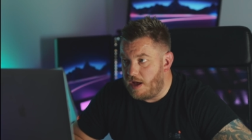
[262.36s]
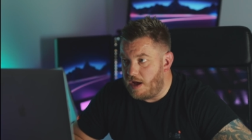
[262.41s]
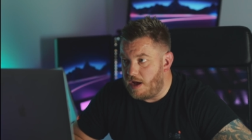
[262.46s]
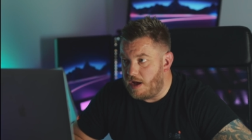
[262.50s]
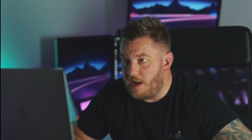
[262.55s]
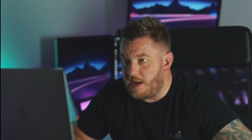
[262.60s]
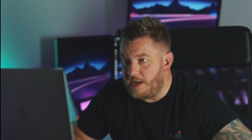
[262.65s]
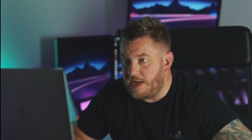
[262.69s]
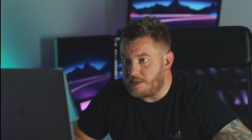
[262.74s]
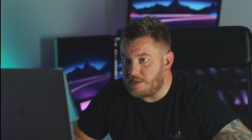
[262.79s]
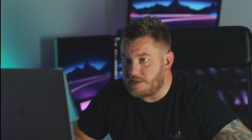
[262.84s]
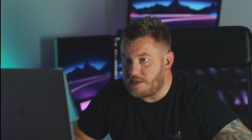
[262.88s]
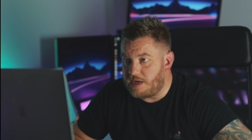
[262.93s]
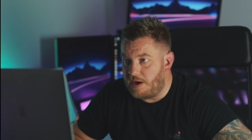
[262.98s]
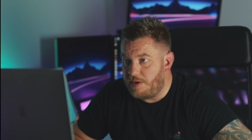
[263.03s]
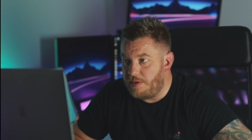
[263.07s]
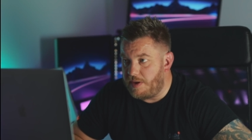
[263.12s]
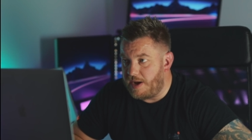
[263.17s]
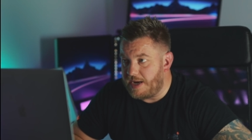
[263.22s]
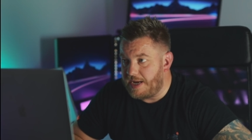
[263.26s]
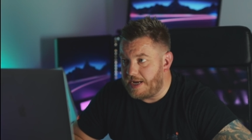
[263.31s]
Uh, let's
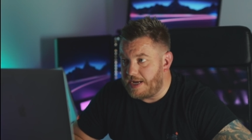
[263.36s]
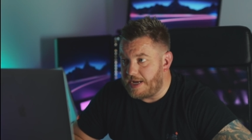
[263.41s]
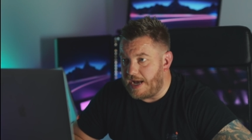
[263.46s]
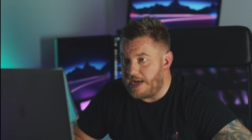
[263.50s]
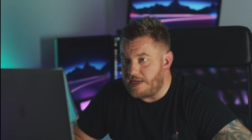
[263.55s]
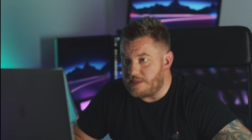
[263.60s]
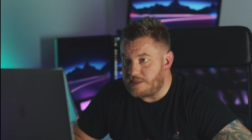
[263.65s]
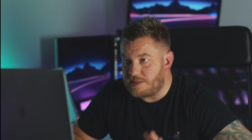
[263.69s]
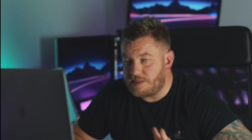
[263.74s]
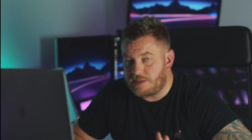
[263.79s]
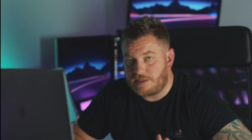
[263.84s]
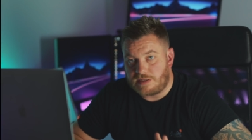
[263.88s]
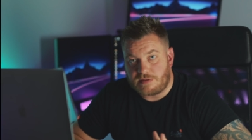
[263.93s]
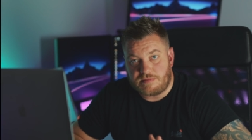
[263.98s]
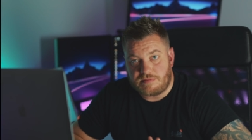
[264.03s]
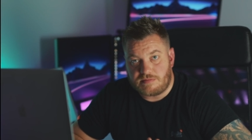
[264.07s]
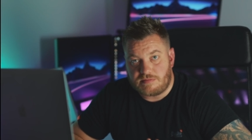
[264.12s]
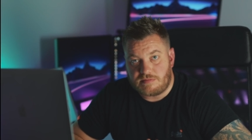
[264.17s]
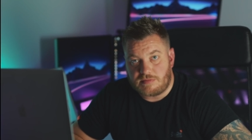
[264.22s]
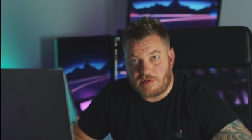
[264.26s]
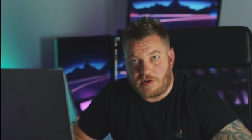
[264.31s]
go and get
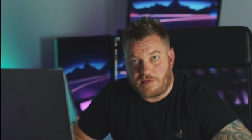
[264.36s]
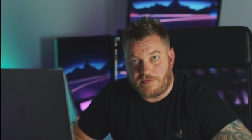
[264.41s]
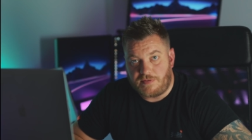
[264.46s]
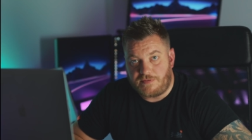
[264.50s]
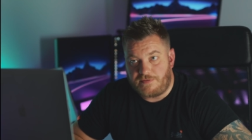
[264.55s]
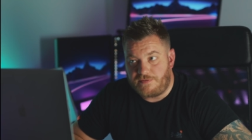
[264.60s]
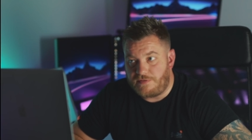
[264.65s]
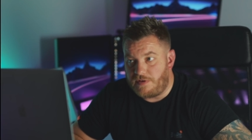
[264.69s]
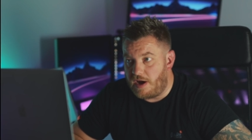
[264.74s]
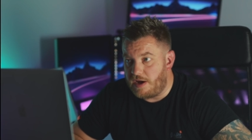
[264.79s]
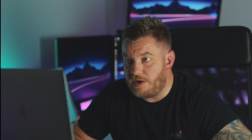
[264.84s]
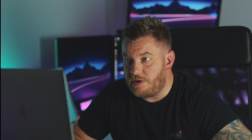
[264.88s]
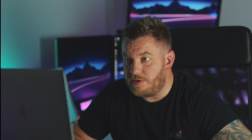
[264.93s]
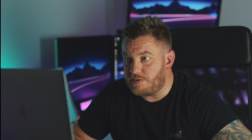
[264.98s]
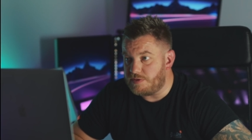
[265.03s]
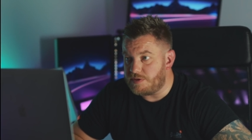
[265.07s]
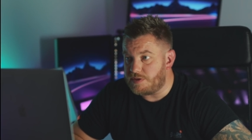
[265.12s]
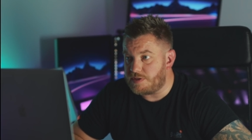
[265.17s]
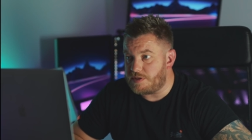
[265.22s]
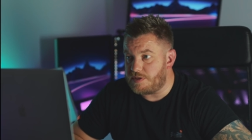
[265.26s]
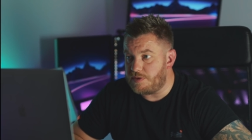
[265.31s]
some of the
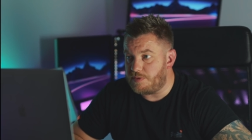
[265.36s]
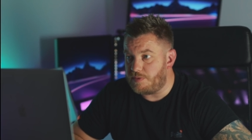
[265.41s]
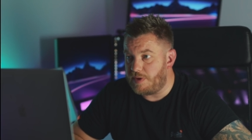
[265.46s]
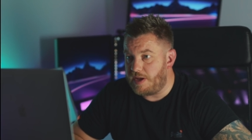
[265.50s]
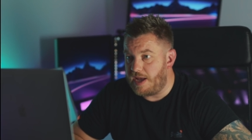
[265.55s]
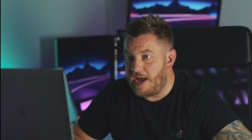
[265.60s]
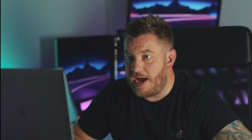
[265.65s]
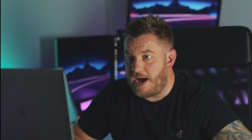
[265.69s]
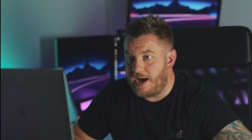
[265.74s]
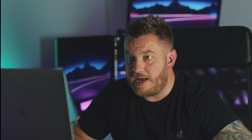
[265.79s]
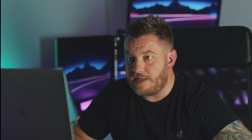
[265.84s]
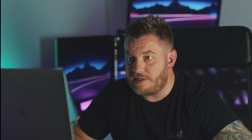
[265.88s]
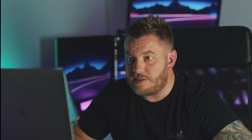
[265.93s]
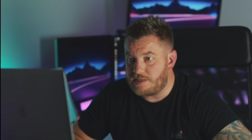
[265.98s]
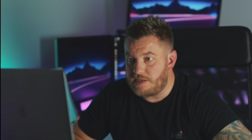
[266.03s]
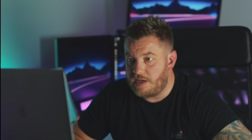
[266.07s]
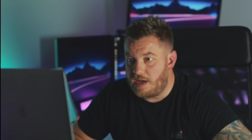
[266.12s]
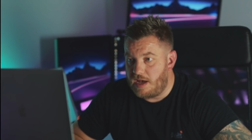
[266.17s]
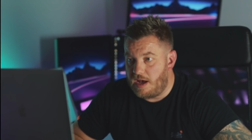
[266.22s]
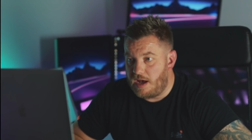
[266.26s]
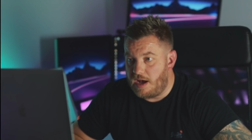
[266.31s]
files that we had.
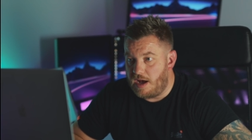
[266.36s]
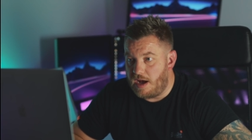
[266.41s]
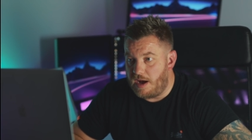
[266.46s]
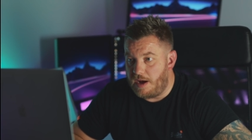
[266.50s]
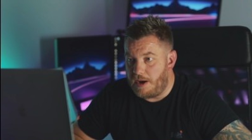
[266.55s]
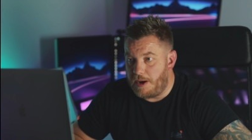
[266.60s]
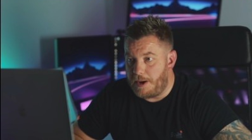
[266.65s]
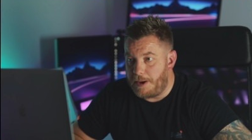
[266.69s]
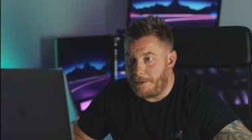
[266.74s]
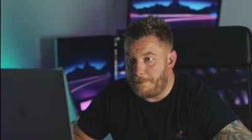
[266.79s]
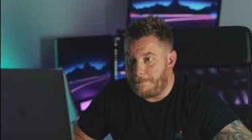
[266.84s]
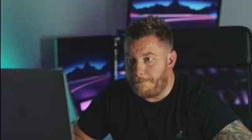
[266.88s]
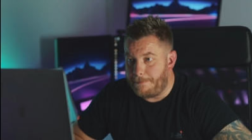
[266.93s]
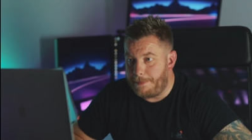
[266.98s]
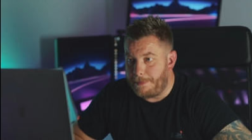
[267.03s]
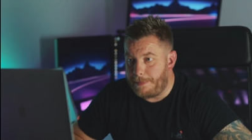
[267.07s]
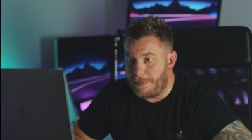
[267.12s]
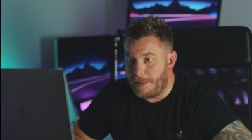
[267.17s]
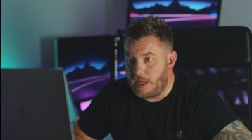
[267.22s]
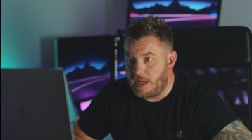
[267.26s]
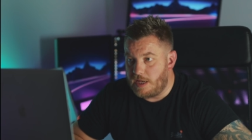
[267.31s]

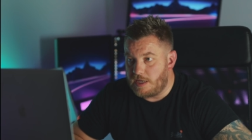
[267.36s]
Um,